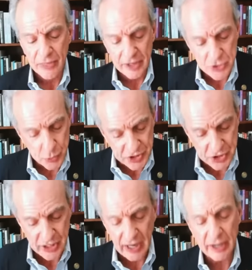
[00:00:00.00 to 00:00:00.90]
This was
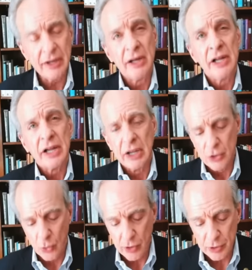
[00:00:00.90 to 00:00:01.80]
done
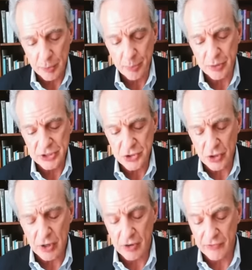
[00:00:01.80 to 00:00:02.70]
in order to
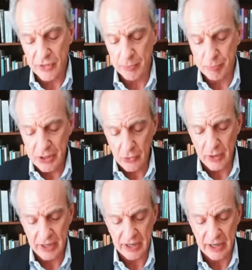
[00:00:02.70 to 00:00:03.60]
preserve the
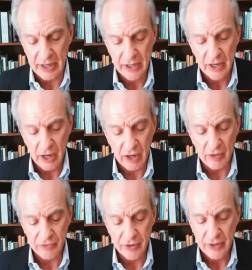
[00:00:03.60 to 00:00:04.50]
purity
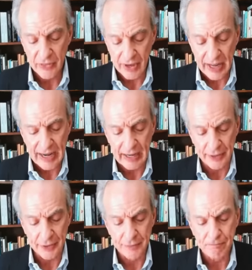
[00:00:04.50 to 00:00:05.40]
of the land.